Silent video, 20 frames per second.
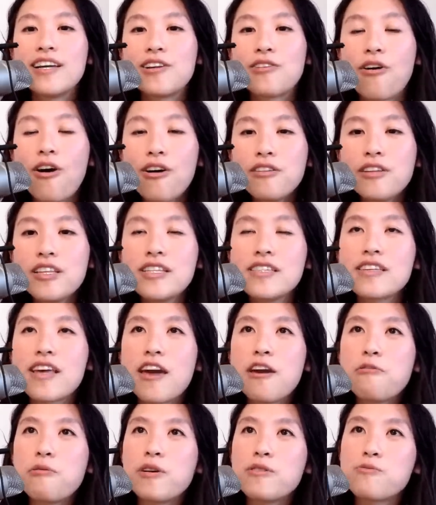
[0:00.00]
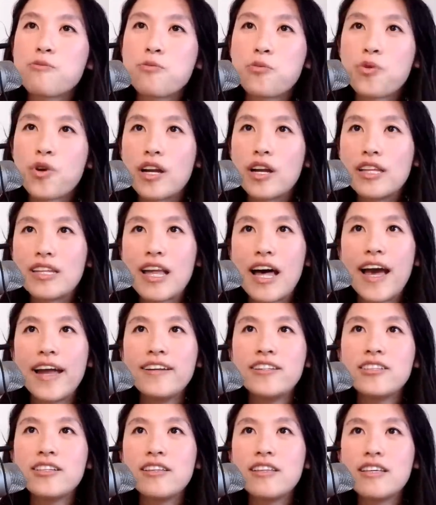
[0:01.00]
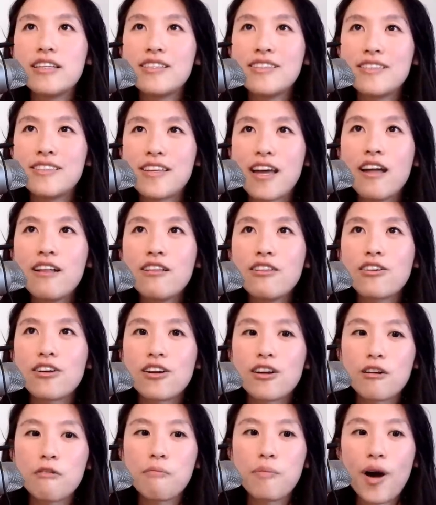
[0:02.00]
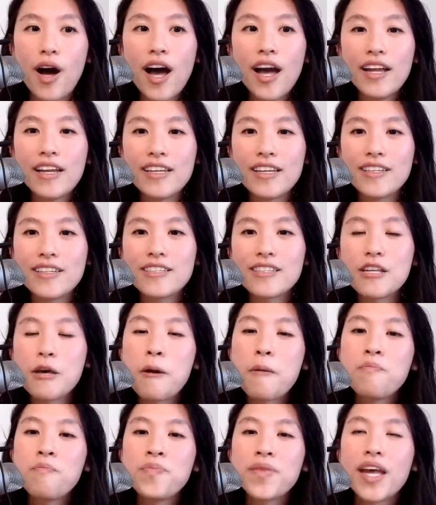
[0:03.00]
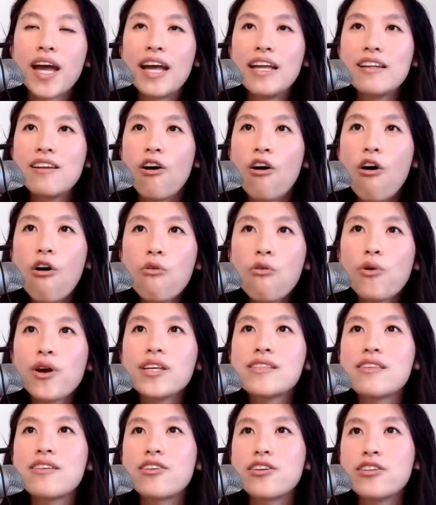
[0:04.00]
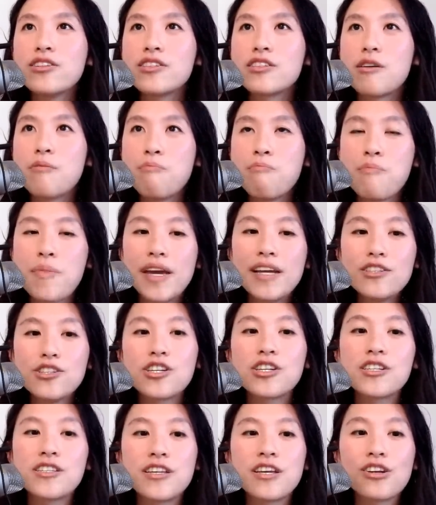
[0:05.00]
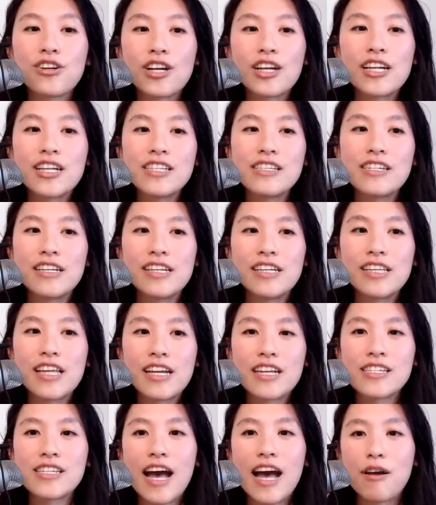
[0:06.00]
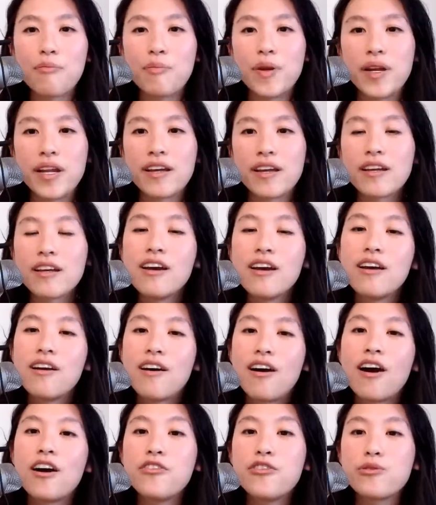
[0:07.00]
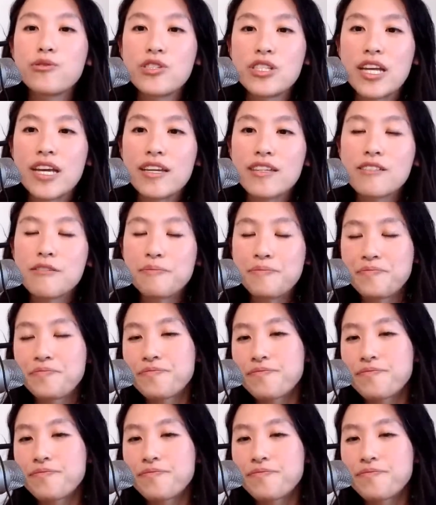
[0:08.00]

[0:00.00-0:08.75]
know, all these gateways when we're aligned to these stellar bodies. And always there is some major synchronicity that is happening on those days.